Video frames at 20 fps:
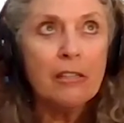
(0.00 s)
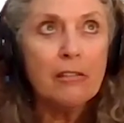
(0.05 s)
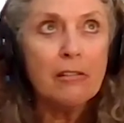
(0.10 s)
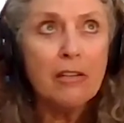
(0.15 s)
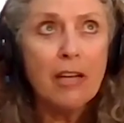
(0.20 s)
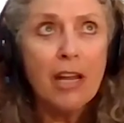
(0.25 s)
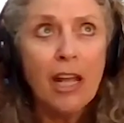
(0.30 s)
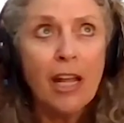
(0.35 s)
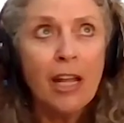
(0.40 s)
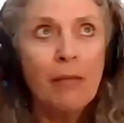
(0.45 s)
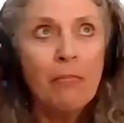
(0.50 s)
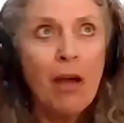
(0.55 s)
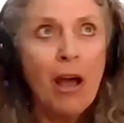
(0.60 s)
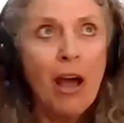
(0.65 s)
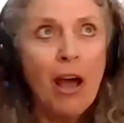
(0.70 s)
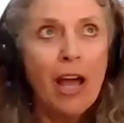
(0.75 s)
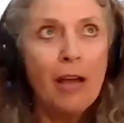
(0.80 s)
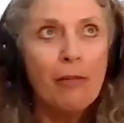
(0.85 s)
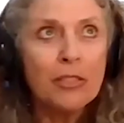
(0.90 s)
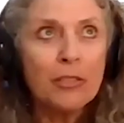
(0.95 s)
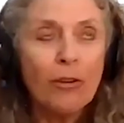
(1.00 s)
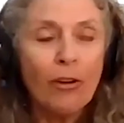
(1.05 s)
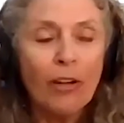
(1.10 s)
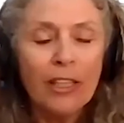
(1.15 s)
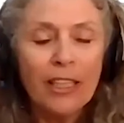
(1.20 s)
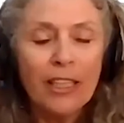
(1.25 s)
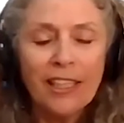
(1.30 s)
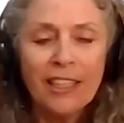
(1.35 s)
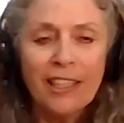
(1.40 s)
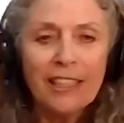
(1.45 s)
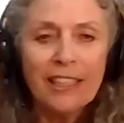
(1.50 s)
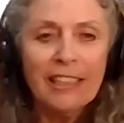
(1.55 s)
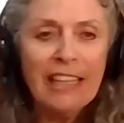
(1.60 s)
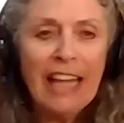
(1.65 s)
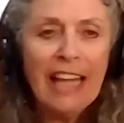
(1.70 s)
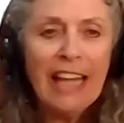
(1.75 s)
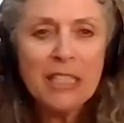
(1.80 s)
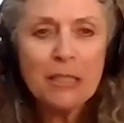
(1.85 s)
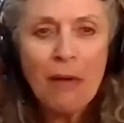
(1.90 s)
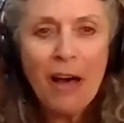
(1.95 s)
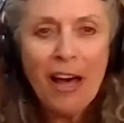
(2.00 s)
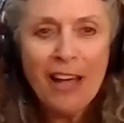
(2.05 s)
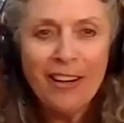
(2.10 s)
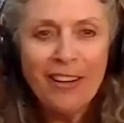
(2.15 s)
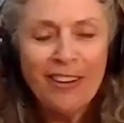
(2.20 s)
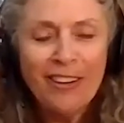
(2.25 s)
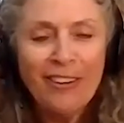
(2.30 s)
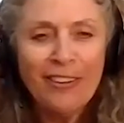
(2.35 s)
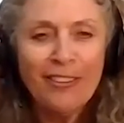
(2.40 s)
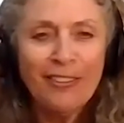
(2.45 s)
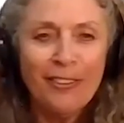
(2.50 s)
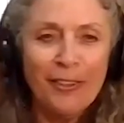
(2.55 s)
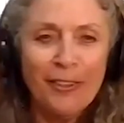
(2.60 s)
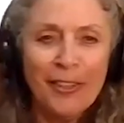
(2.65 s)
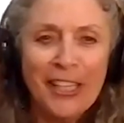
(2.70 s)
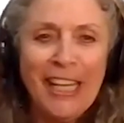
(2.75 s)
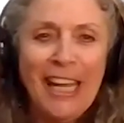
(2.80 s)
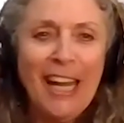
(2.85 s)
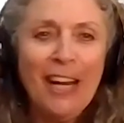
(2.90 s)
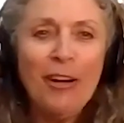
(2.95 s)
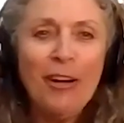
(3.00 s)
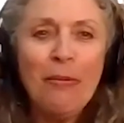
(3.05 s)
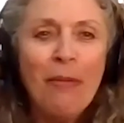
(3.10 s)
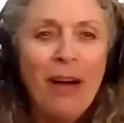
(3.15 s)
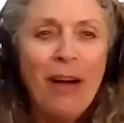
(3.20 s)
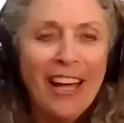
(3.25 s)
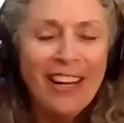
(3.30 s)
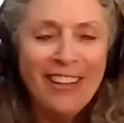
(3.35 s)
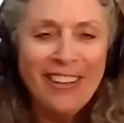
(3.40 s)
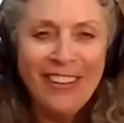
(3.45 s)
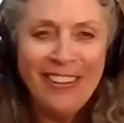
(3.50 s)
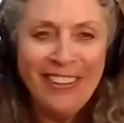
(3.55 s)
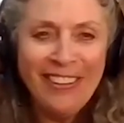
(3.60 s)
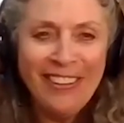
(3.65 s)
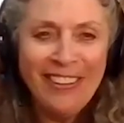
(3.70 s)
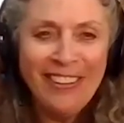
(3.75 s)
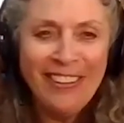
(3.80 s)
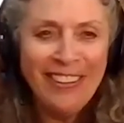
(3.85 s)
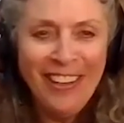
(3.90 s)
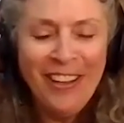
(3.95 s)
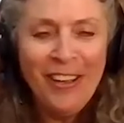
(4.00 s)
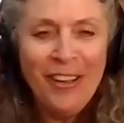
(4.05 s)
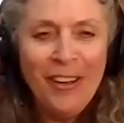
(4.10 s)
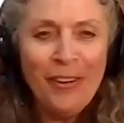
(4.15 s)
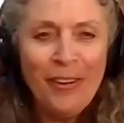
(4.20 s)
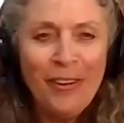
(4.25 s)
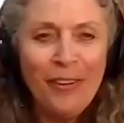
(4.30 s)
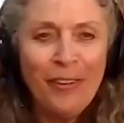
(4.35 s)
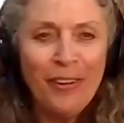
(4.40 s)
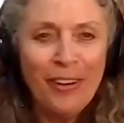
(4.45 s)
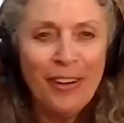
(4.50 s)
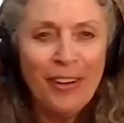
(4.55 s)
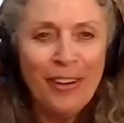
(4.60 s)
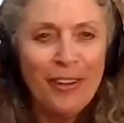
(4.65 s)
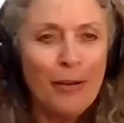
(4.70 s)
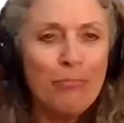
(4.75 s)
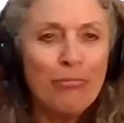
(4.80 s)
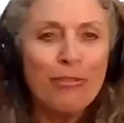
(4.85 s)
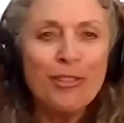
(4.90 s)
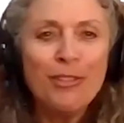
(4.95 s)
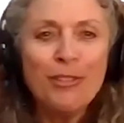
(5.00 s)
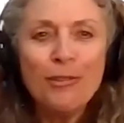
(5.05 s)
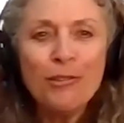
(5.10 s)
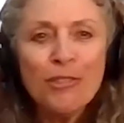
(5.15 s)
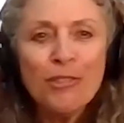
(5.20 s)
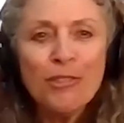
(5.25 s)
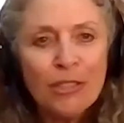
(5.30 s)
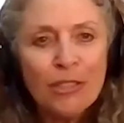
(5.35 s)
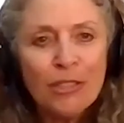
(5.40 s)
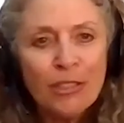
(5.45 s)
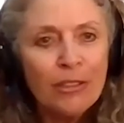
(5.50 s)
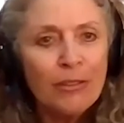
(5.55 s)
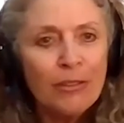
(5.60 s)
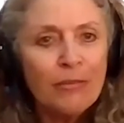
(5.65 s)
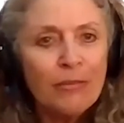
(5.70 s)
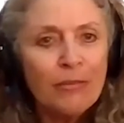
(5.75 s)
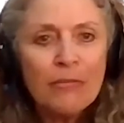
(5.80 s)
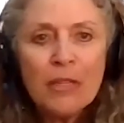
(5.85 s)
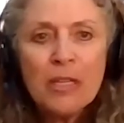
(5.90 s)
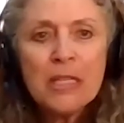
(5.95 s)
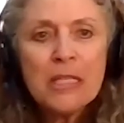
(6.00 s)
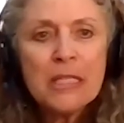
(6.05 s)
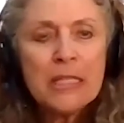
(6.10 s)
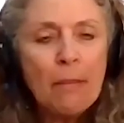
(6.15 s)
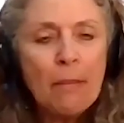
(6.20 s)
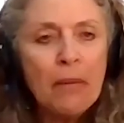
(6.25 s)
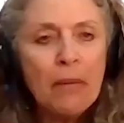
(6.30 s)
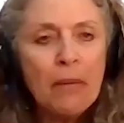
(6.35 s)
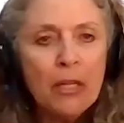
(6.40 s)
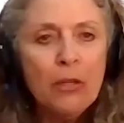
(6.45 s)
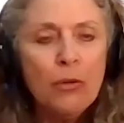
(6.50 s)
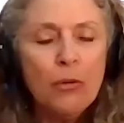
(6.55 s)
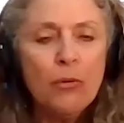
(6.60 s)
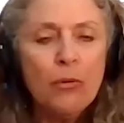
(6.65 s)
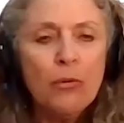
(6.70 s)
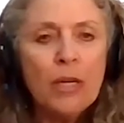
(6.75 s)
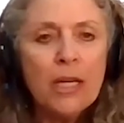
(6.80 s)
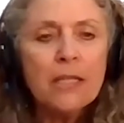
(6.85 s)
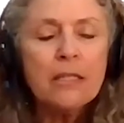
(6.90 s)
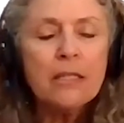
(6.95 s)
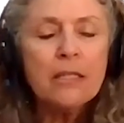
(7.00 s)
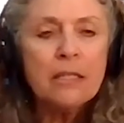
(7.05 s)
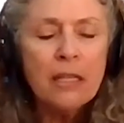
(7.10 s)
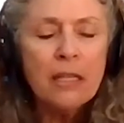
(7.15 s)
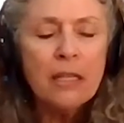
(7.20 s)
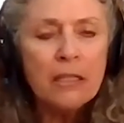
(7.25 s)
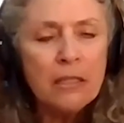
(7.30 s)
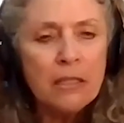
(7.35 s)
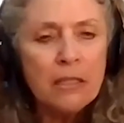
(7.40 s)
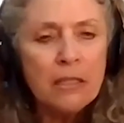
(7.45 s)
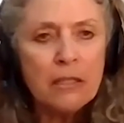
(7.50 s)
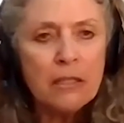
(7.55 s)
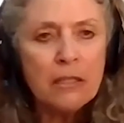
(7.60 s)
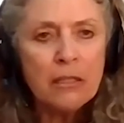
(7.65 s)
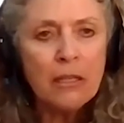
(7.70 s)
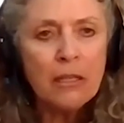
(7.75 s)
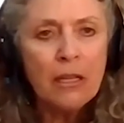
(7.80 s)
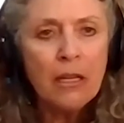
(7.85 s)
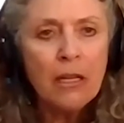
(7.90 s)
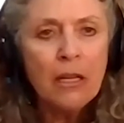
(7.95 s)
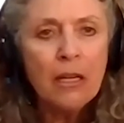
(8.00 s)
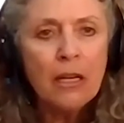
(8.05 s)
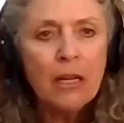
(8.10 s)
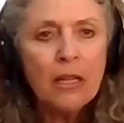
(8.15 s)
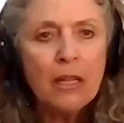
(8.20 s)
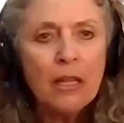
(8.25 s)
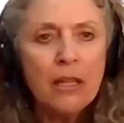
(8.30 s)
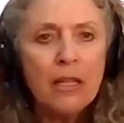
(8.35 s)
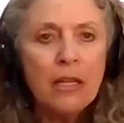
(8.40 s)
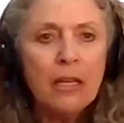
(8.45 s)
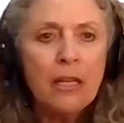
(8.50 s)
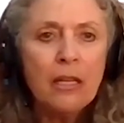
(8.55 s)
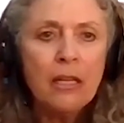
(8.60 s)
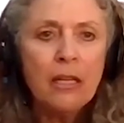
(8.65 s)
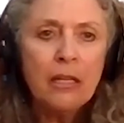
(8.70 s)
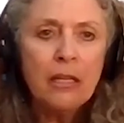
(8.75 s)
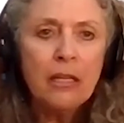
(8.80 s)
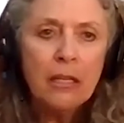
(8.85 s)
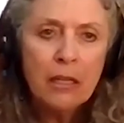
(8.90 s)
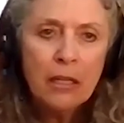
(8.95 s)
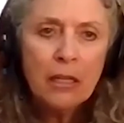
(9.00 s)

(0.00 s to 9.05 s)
name, I was calling it a class monitor or a care monitor or a producer, somebody who assists the